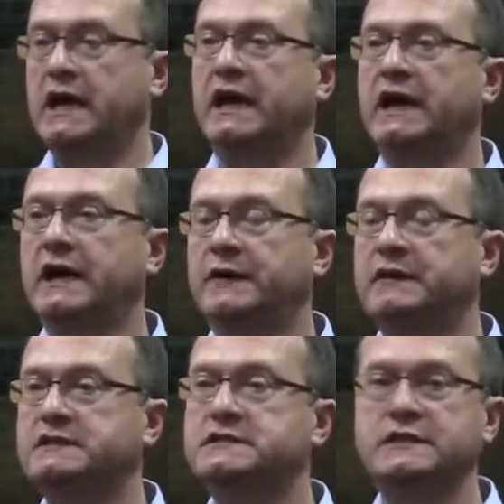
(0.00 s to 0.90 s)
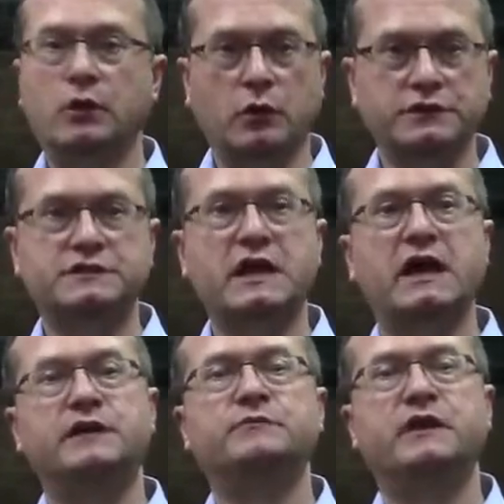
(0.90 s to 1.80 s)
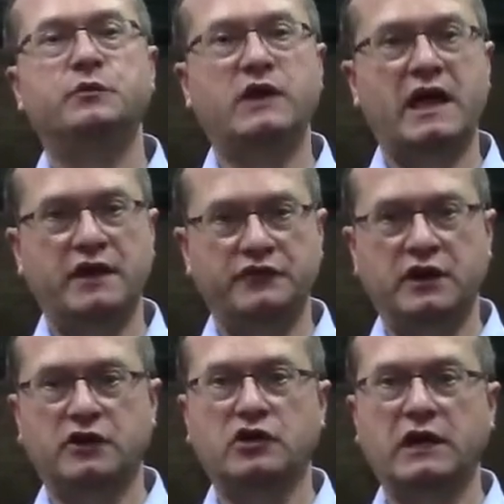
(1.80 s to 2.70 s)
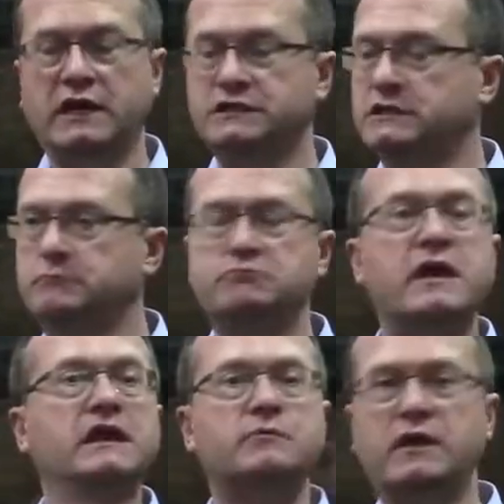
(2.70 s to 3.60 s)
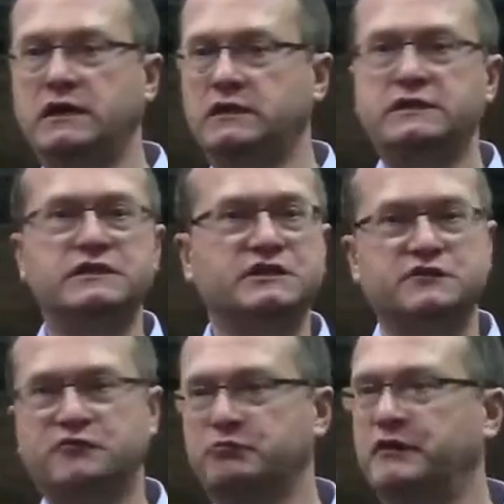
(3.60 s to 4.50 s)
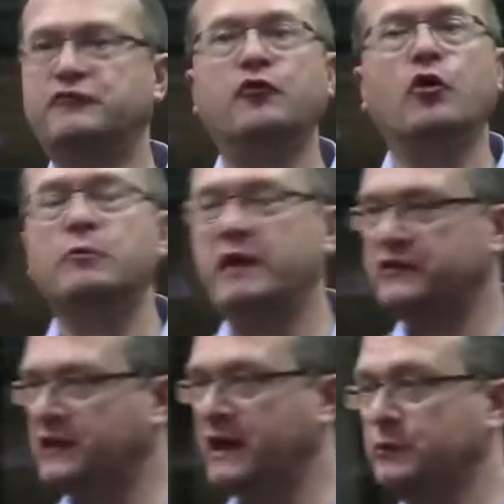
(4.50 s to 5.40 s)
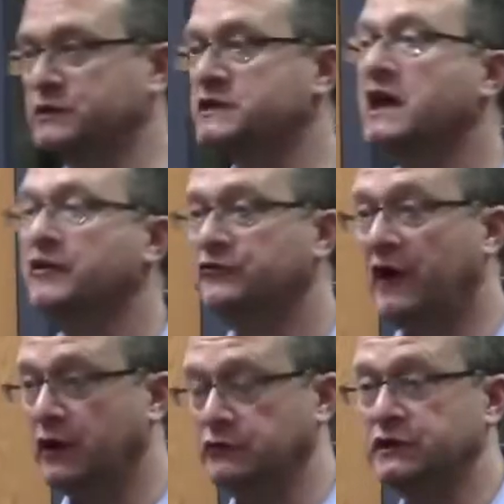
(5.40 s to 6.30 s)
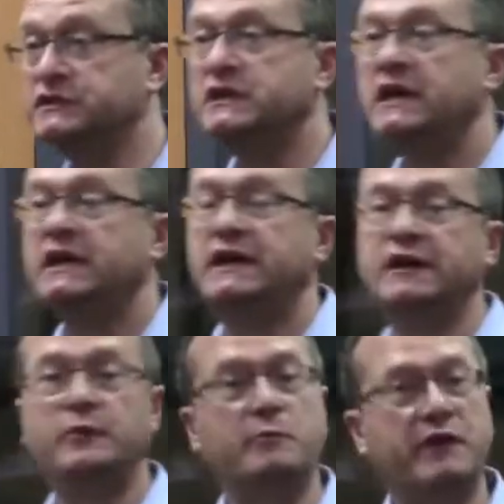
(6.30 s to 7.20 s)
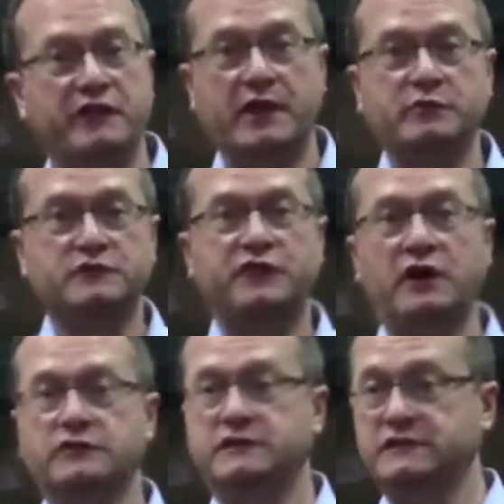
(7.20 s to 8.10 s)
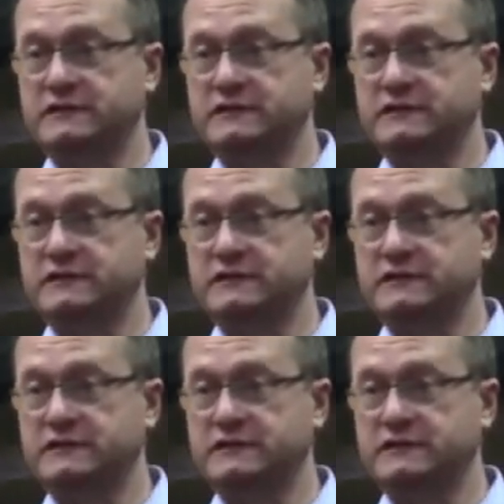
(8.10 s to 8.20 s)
uh, that's the oldest item that we have in our collection many many years before Bethlehem was founded uh, when Bethlehem was founded in